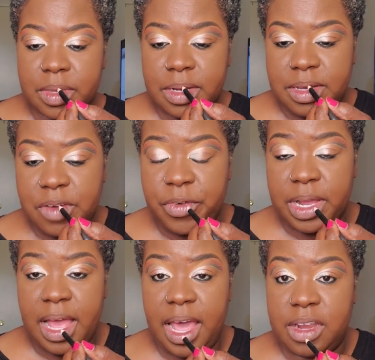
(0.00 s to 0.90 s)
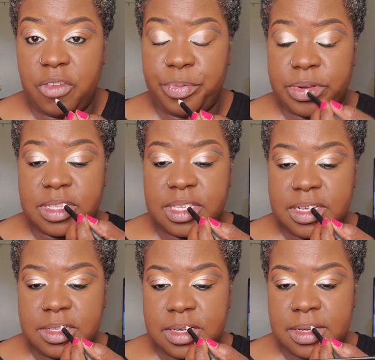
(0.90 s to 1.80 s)
different kind of
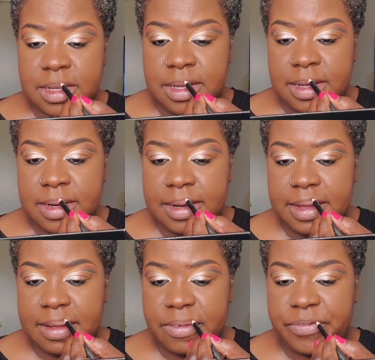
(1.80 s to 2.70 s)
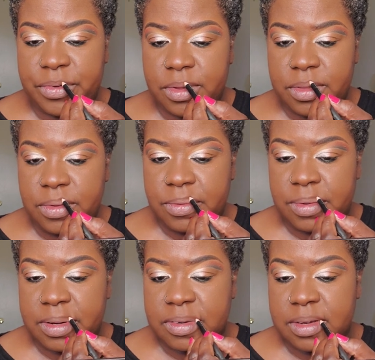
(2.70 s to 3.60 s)
precision and how full you
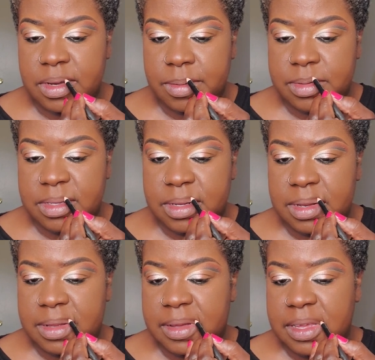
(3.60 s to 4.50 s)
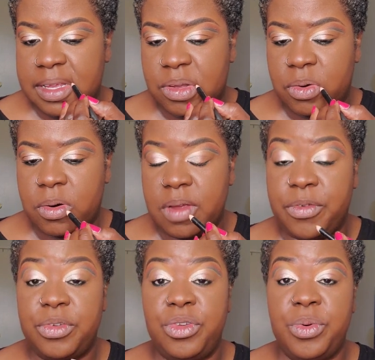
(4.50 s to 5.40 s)
want your lips to look, or
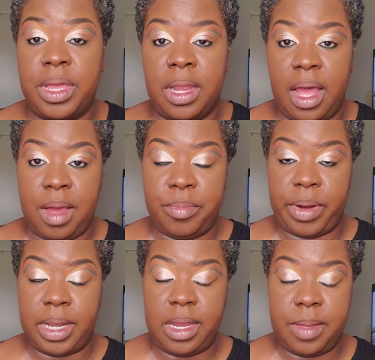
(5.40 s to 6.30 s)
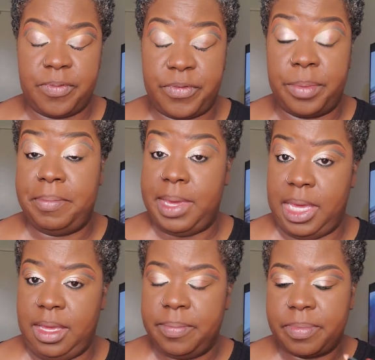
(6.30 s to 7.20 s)
if you're doing an ombre lip for
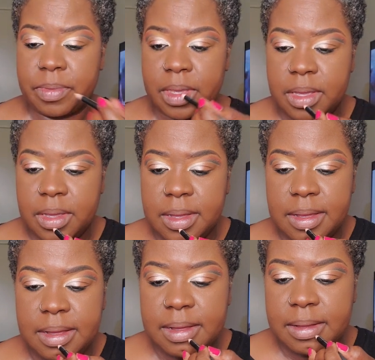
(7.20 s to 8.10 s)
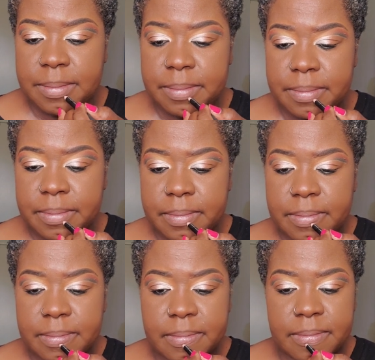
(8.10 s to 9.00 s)
me,
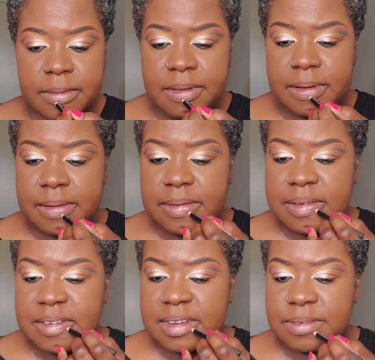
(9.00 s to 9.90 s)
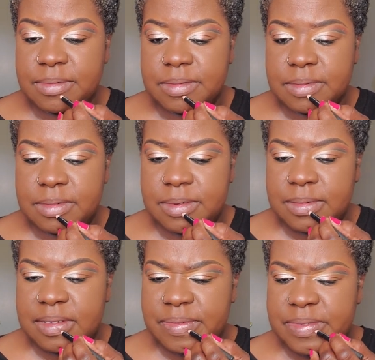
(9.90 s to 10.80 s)
you can just do
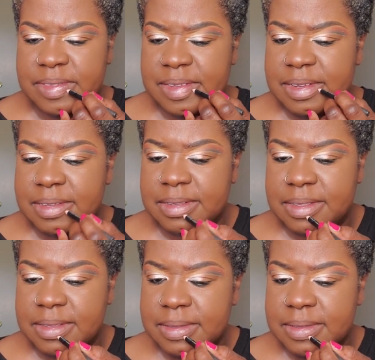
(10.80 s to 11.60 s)
different things.